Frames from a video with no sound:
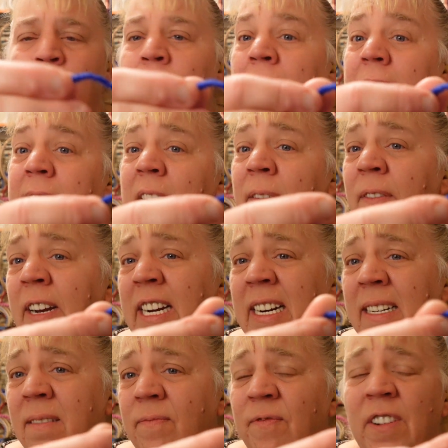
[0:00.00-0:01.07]
But it
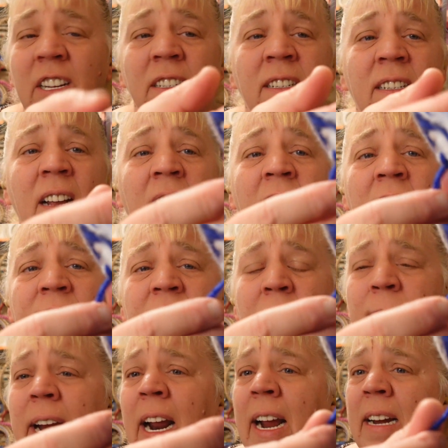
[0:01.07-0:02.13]
definitely feels soft.
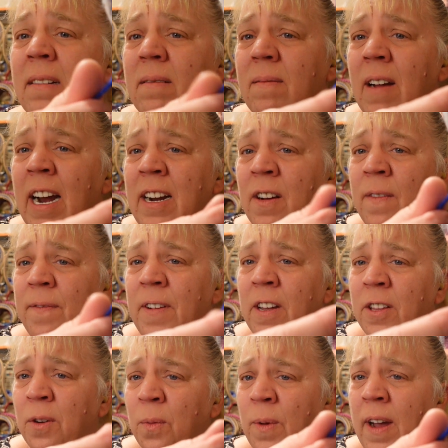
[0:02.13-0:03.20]
I mean, I don't
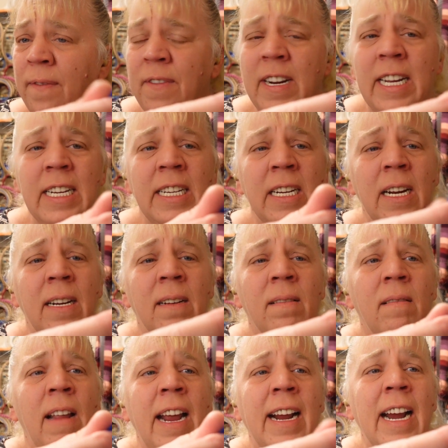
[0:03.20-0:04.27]
feel the roughness
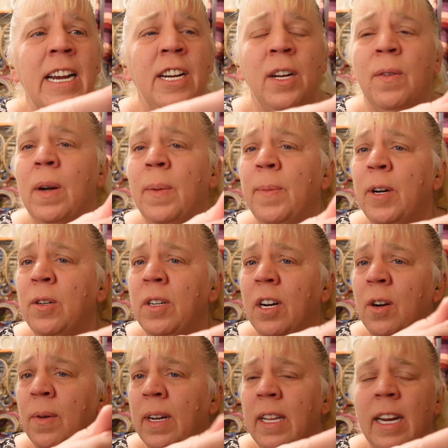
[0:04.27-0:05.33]
like I do in most
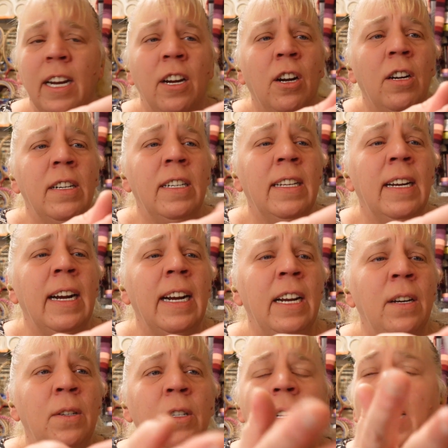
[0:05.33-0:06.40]
acrylic yarns that I
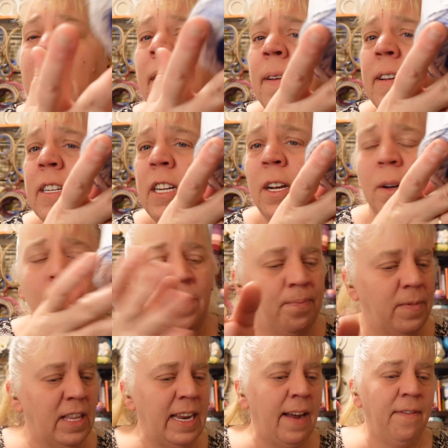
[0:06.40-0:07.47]
use. So
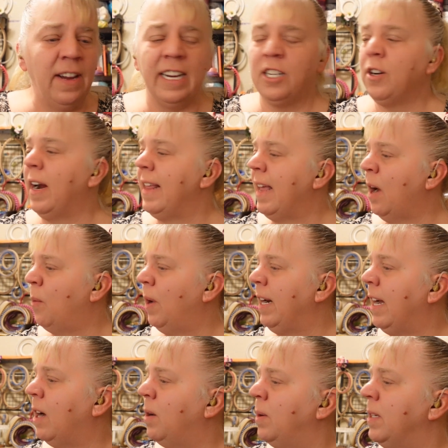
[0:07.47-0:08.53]
definitely try that
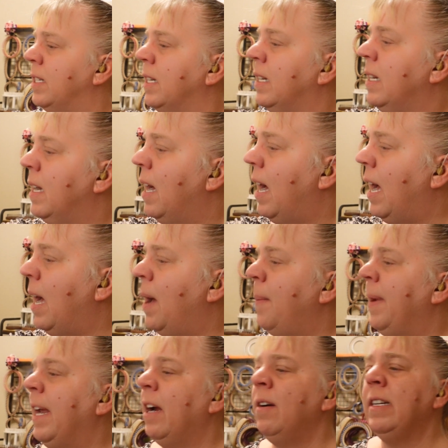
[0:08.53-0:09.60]
one out.
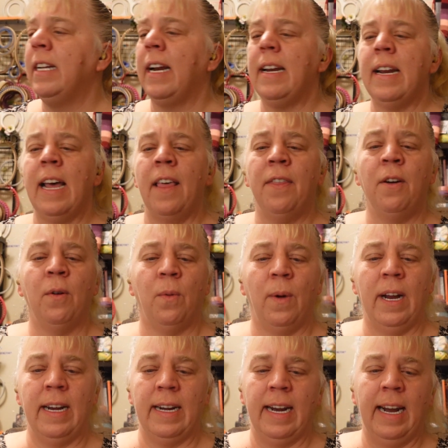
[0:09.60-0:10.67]
Here's another
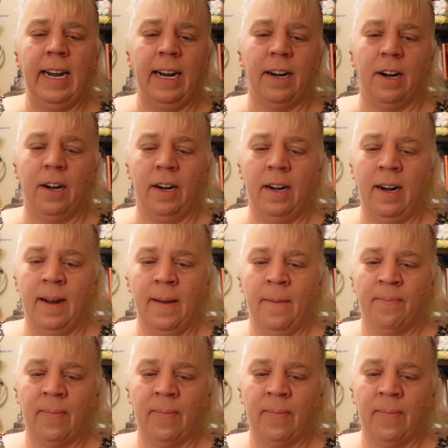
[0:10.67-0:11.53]
one here.